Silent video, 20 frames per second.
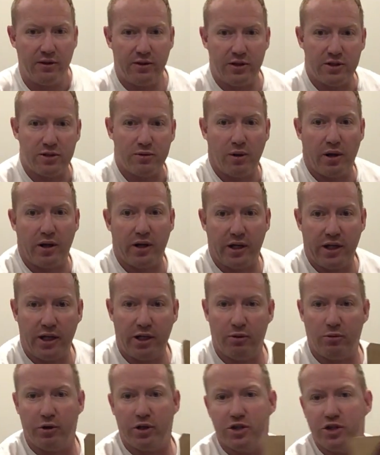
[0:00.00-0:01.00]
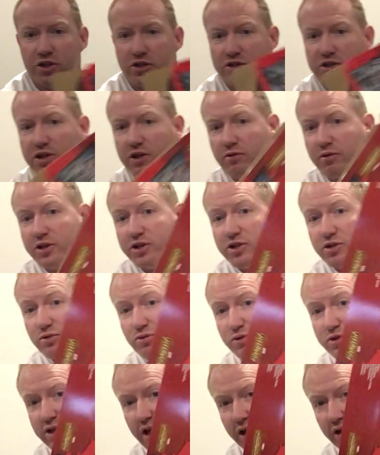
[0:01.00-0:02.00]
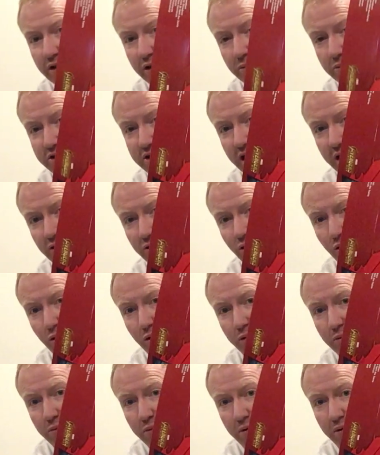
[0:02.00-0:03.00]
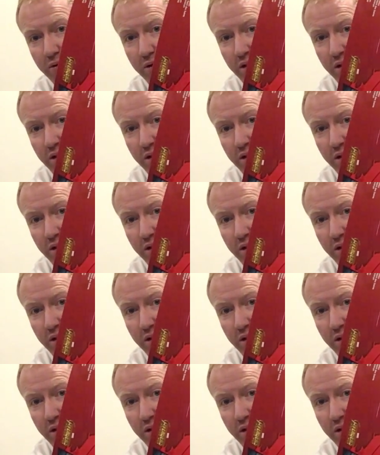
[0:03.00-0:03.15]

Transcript: this one here, which is the original Sanctum Sanctorum.